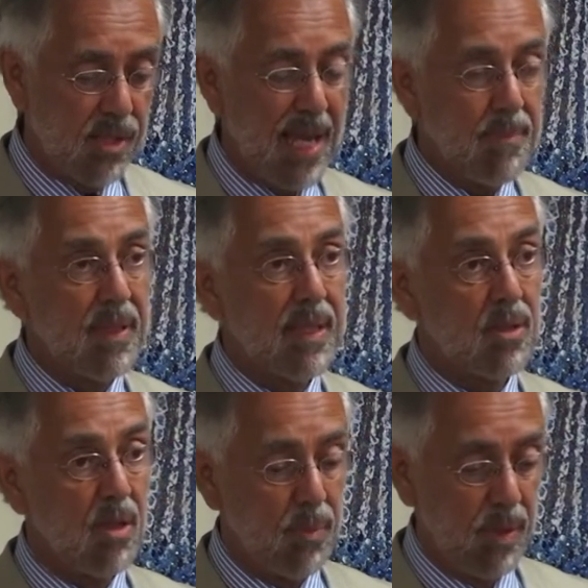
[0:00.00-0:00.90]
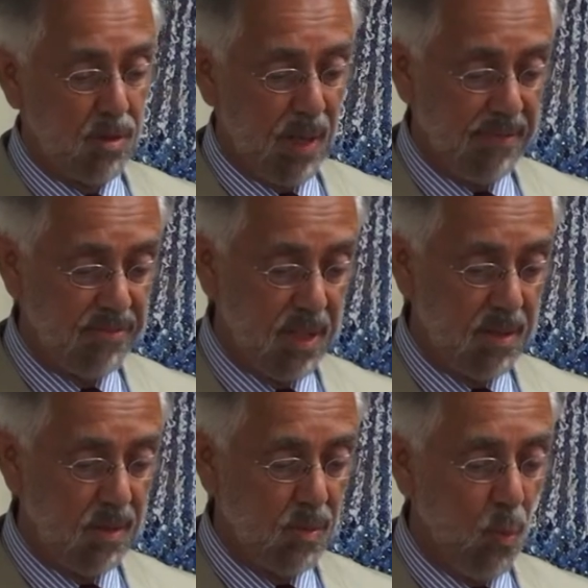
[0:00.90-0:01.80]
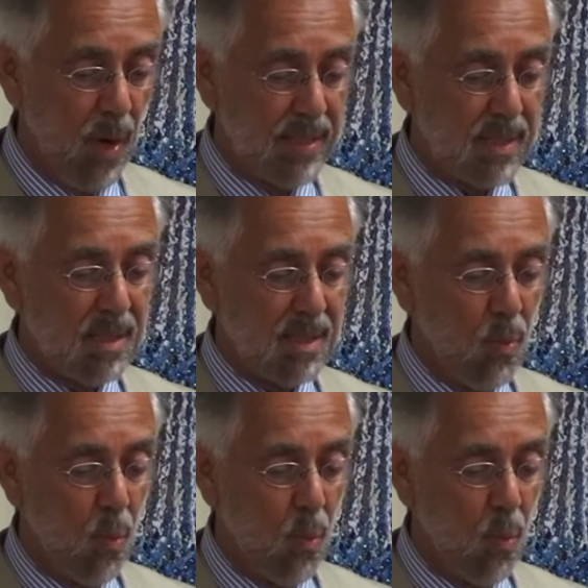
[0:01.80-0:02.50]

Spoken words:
statement that Goodwin drafted went